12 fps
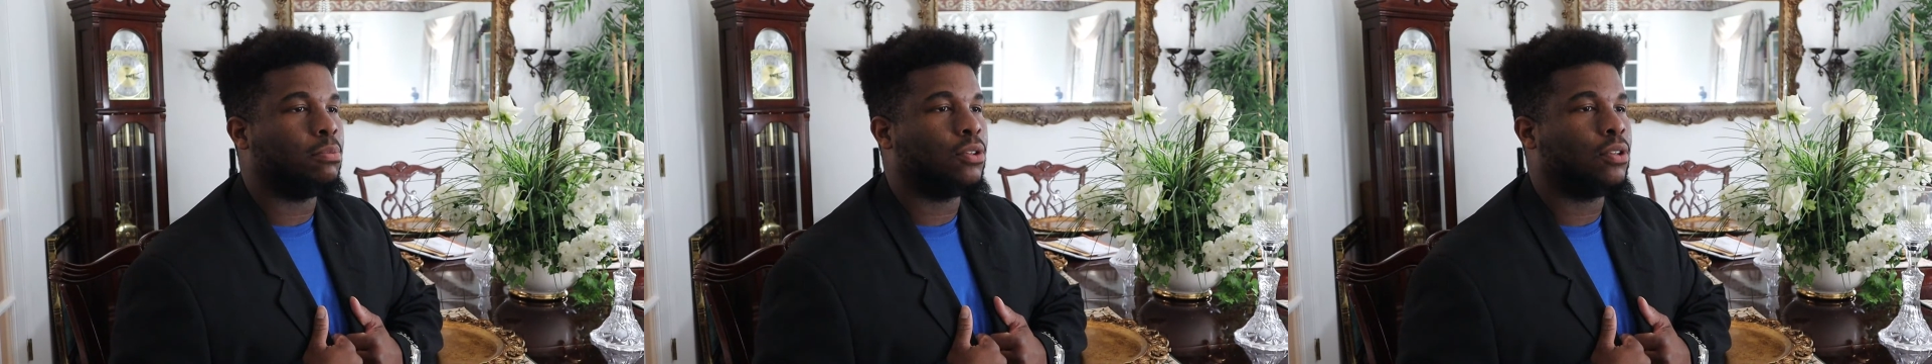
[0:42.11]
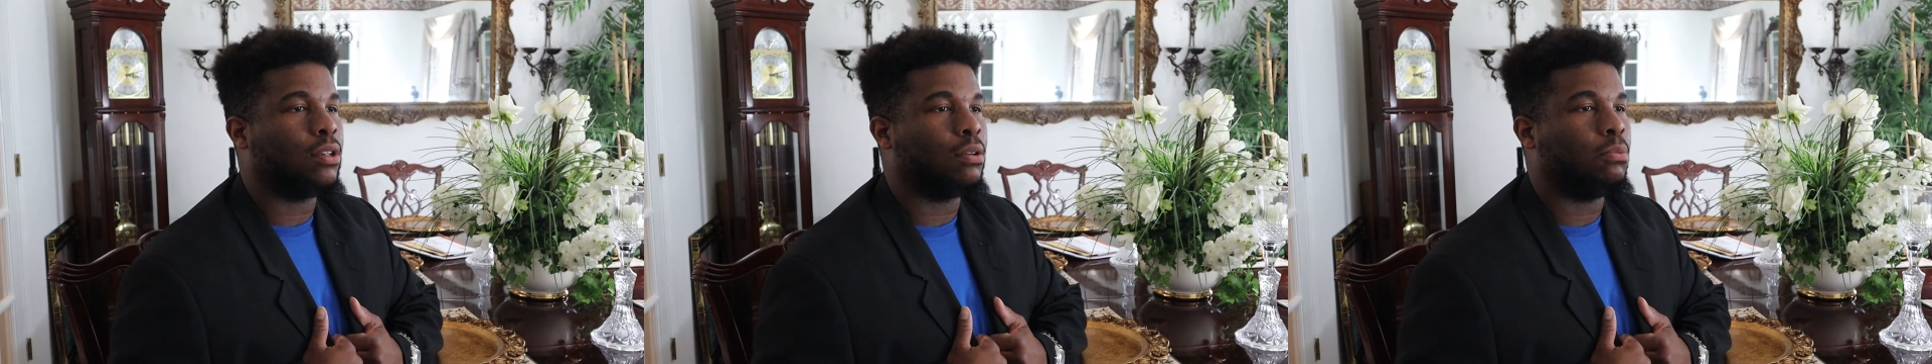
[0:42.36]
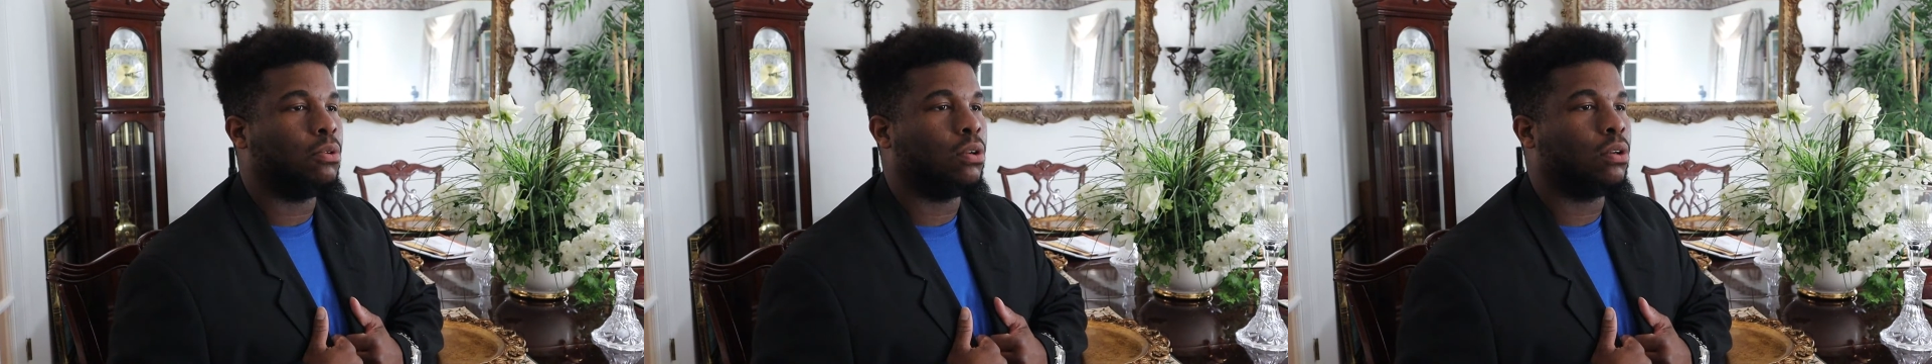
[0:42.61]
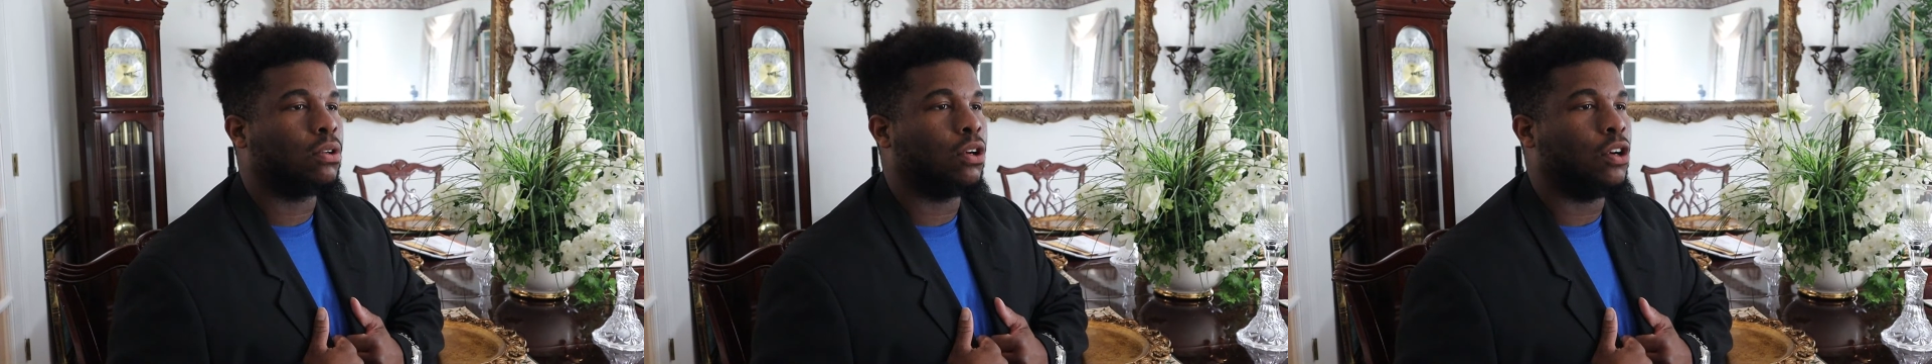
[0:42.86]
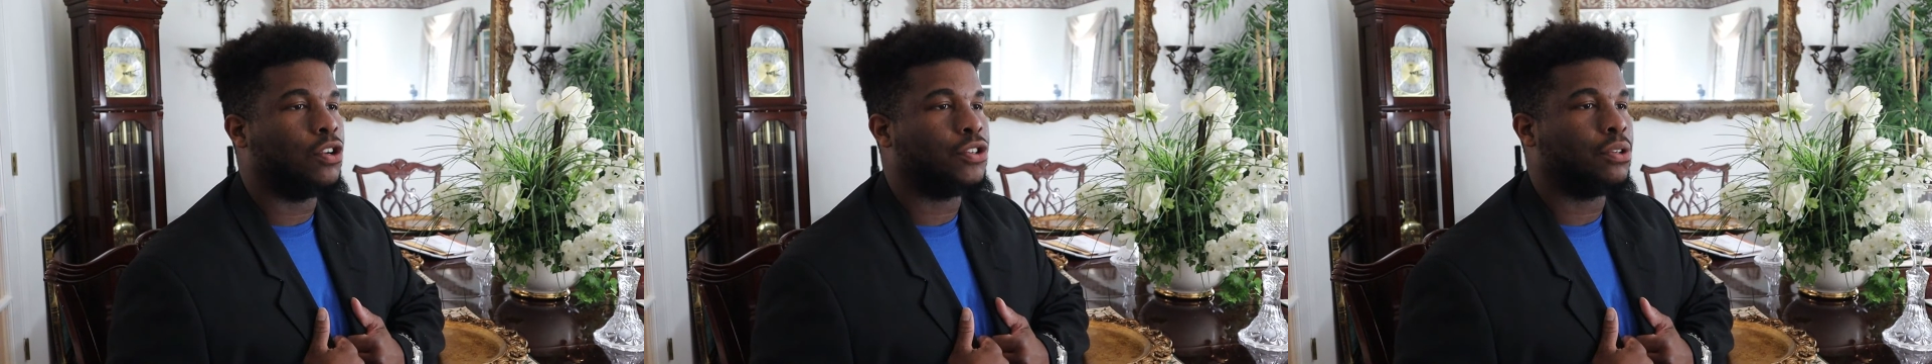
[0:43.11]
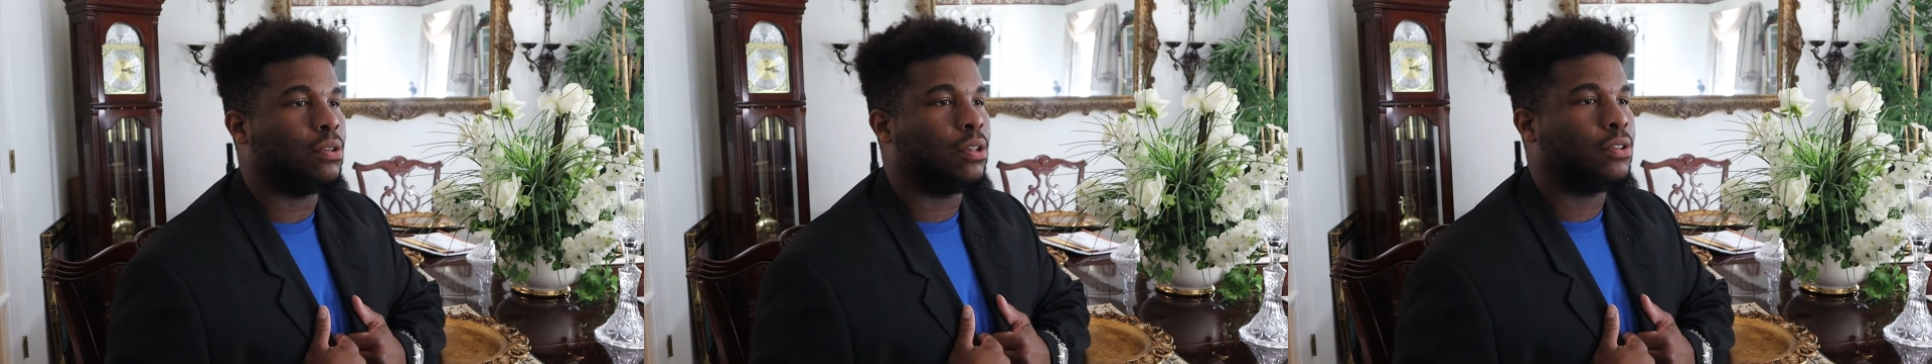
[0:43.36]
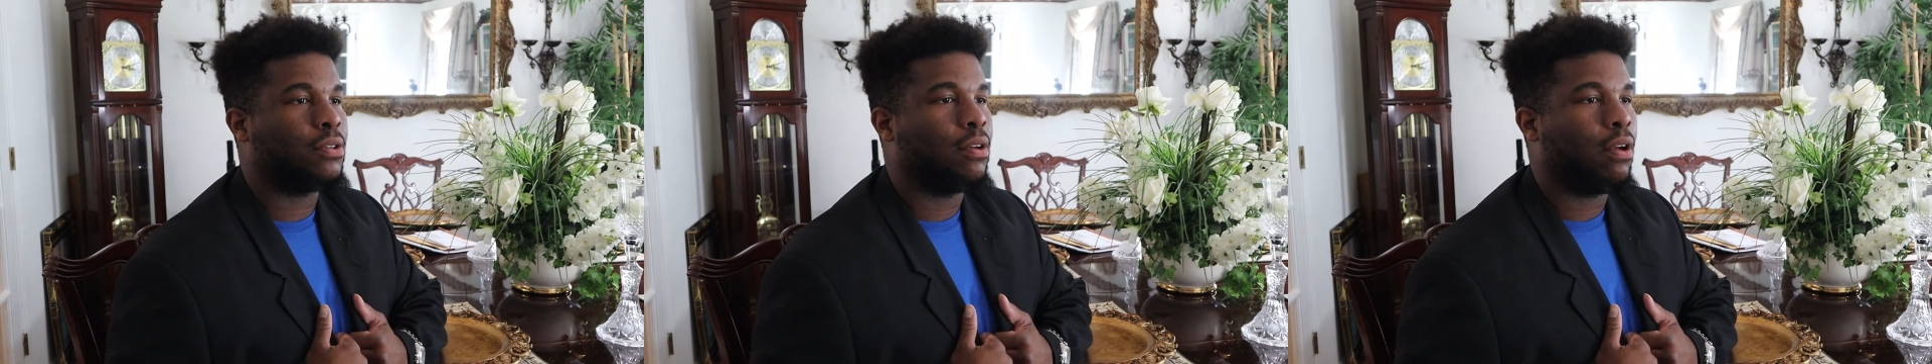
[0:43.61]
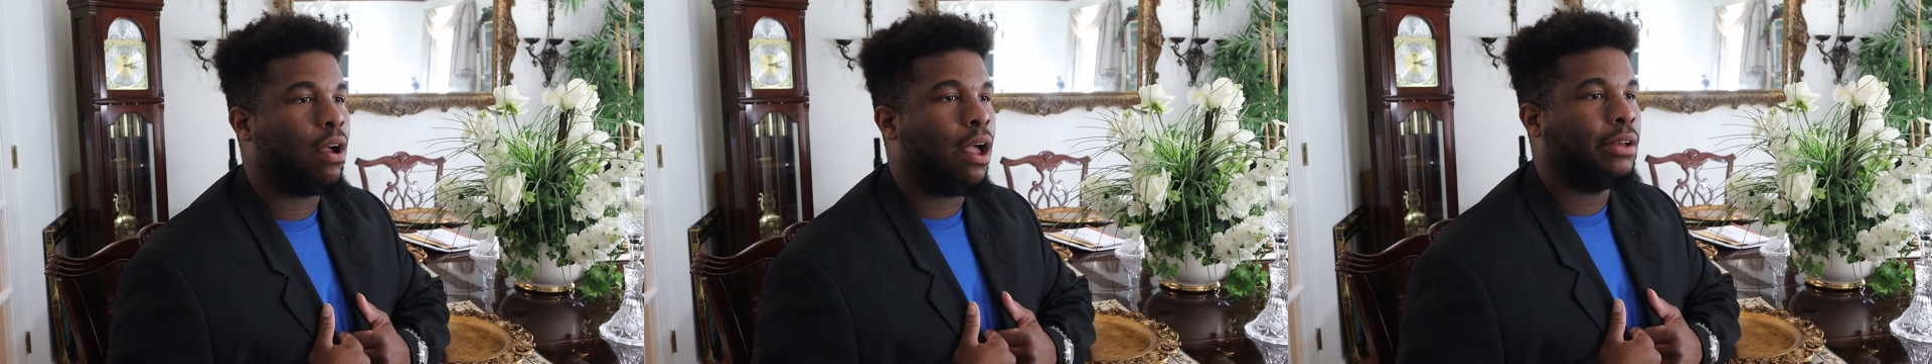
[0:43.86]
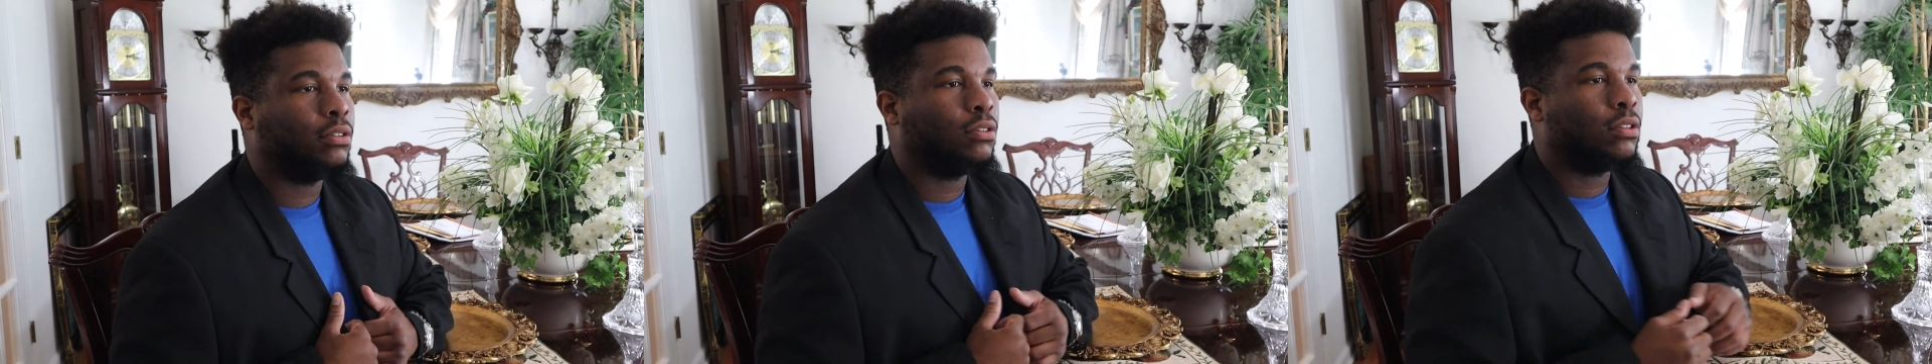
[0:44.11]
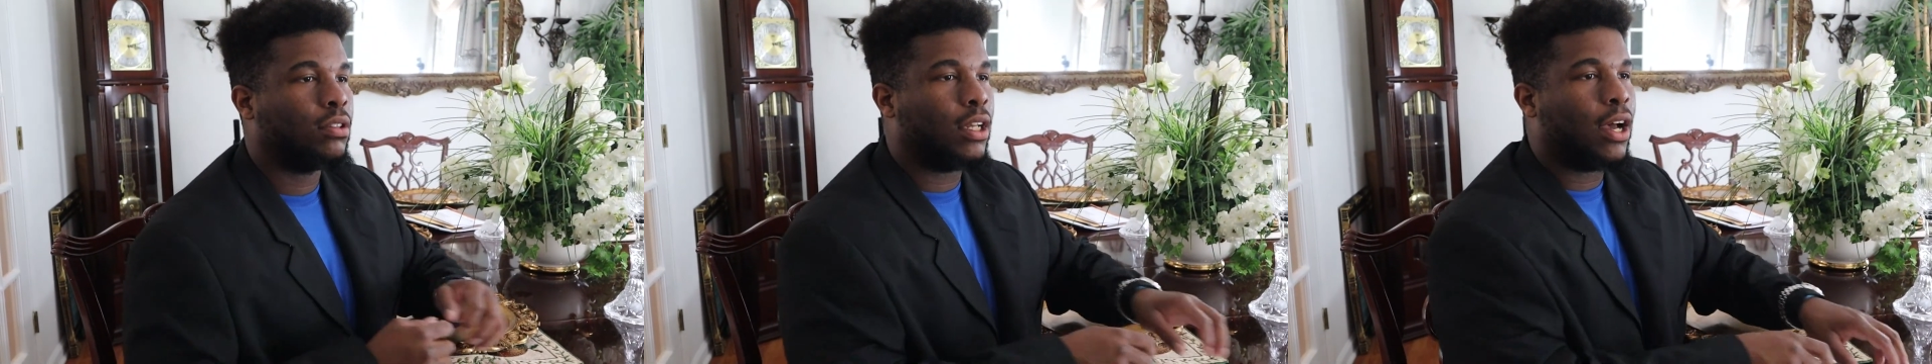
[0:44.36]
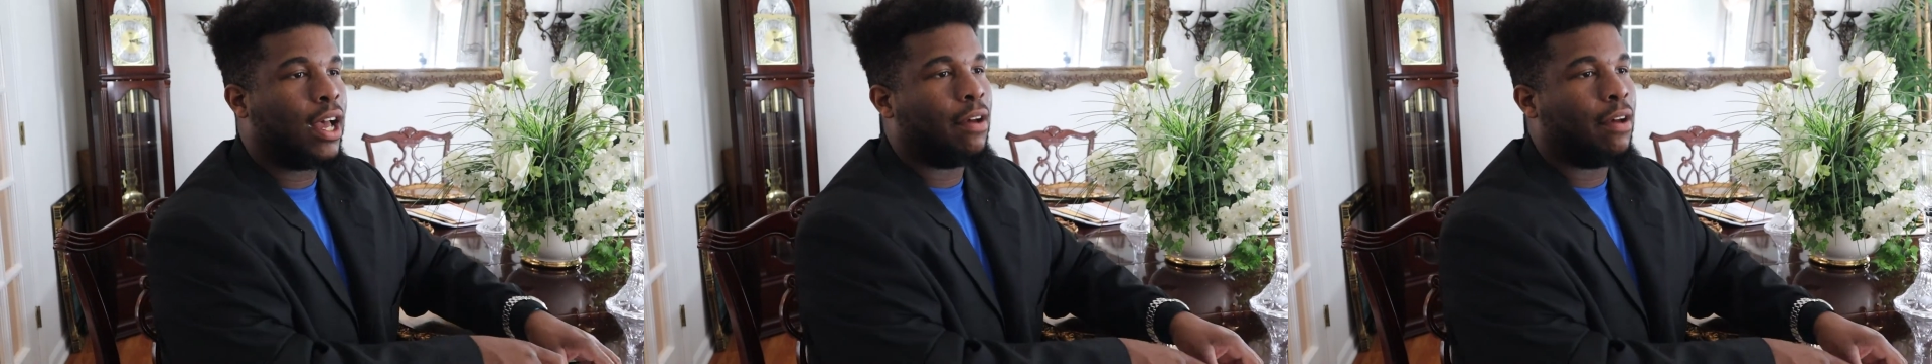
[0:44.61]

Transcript: percent or more on car insurance. Now I